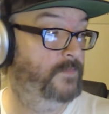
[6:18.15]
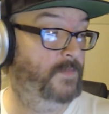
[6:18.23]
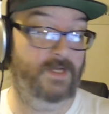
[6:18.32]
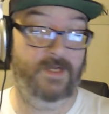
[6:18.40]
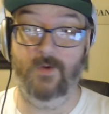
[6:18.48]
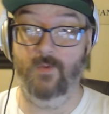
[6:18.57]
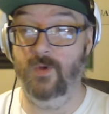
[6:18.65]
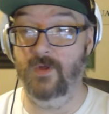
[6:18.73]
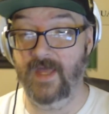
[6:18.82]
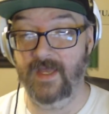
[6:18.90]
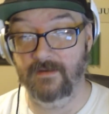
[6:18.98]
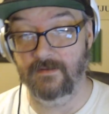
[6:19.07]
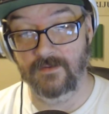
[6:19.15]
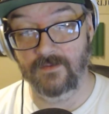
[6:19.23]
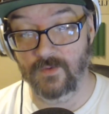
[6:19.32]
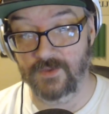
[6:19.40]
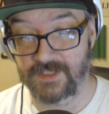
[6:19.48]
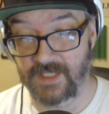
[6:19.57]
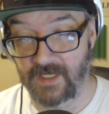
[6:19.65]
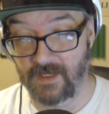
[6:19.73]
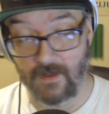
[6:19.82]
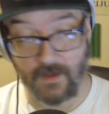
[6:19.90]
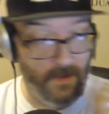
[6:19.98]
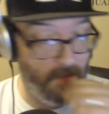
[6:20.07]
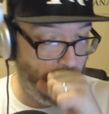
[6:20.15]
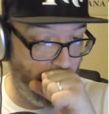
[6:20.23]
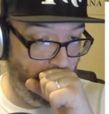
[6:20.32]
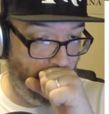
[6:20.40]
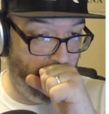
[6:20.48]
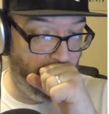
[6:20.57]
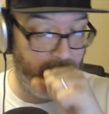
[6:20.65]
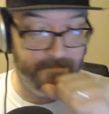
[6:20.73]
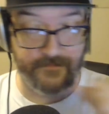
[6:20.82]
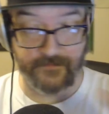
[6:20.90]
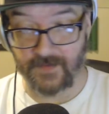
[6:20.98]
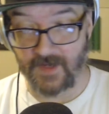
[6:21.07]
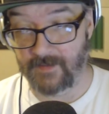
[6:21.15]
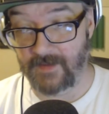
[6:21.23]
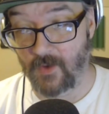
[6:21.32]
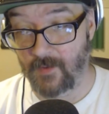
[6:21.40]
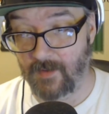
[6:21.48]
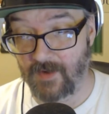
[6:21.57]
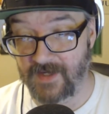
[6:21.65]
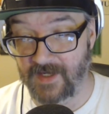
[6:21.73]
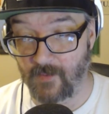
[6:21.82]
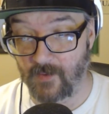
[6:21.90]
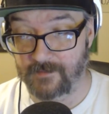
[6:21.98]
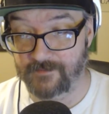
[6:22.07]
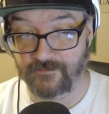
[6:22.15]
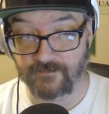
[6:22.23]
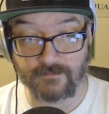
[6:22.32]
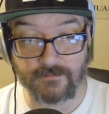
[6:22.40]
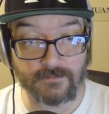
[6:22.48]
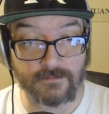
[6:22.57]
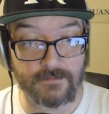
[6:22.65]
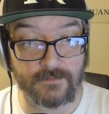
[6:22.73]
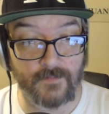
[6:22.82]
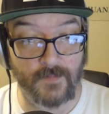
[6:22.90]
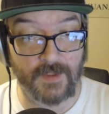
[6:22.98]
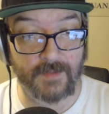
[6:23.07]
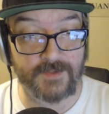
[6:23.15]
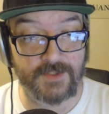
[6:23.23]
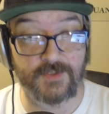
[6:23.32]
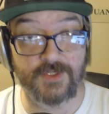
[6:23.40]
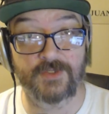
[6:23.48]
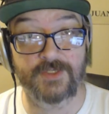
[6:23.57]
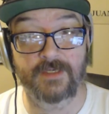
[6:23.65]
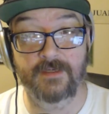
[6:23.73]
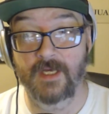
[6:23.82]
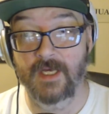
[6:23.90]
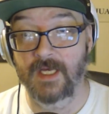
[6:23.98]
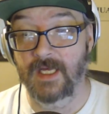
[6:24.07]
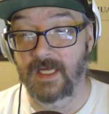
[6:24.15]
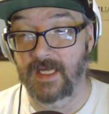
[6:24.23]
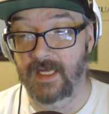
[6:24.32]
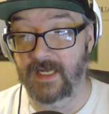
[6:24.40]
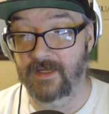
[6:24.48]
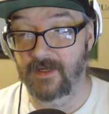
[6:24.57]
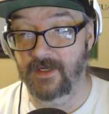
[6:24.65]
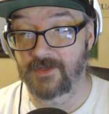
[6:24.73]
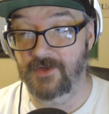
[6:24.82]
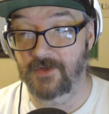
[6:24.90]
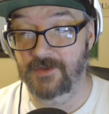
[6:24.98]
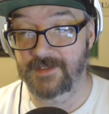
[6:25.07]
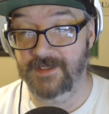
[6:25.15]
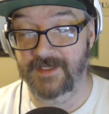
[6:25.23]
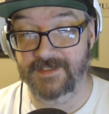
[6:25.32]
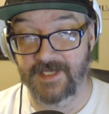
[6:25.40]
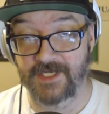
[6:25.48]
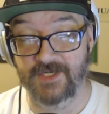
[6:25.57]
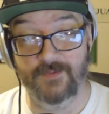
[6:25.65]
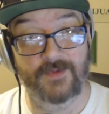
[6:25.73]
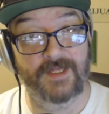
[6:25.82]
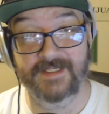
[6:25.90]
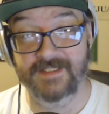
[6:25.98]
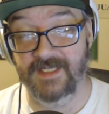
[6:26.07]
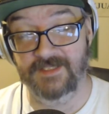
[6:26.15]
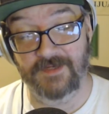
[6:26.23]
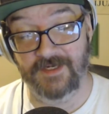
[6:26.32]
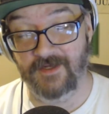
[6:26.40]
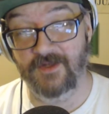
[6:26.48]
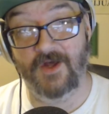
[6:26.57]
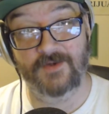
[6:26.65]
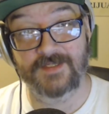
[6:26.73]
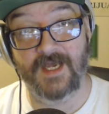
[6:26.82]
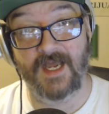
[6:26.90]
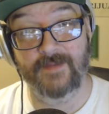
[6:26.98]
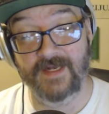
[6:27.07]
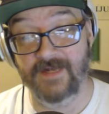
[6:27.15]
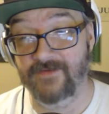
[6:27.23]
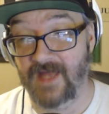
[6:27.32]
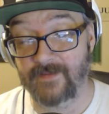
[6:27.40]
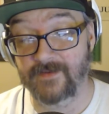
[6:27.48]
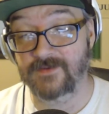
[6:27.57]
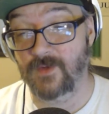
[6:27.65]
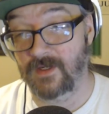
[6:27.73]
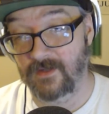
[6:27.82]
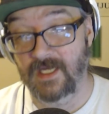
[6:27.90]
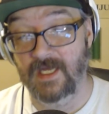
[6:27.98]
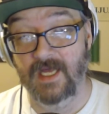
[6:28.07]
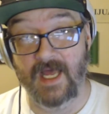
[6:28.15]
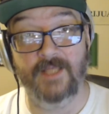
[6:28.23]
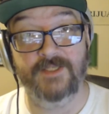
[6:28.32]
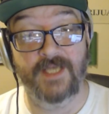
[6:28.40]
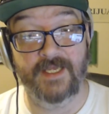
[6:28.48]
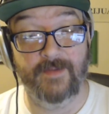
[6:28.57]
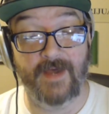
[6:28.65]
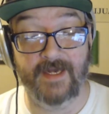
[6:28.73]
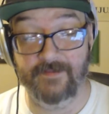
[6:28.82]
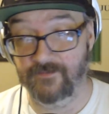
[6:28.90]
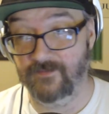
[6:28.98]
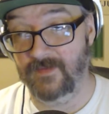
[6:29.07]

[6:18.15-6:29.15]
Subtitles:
I don't know. Will they? We'll see. I'm not holding my breath anymore. It comes to New Jersey and adult use legalization. Like I said, it's been a long time. And if it happens, well, I'll tell you about it.